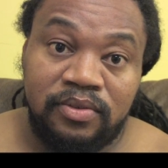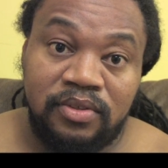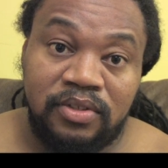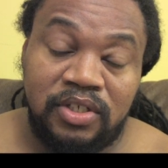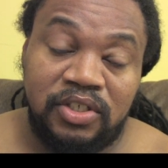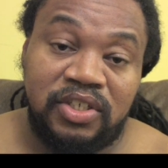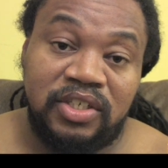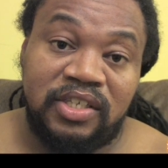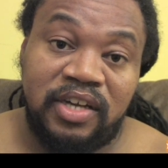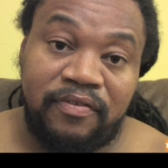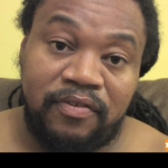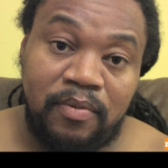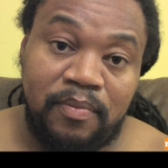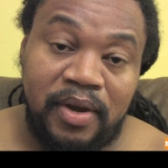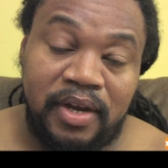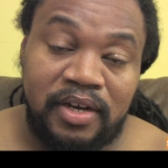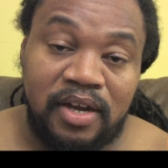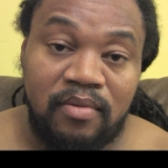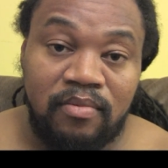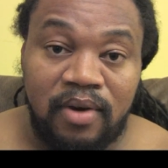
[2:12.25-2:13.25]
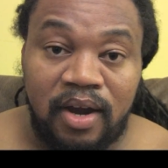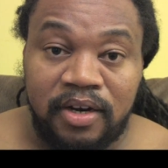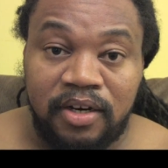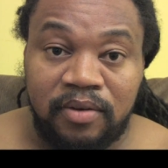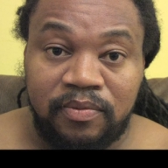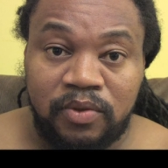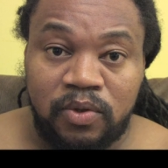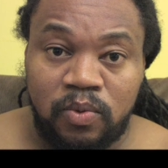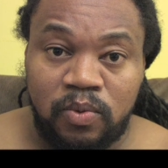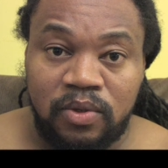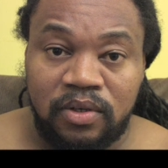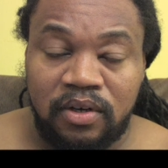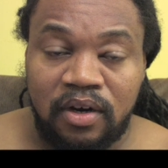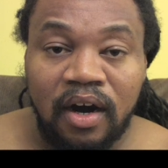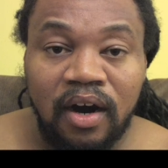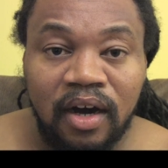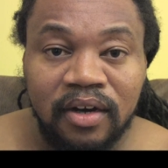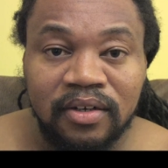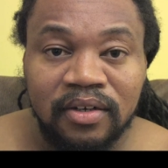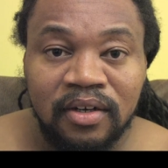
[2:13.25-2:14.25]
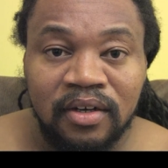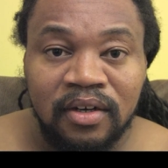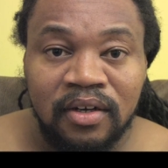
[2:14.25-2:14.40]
They just have to make their mind up to work hard.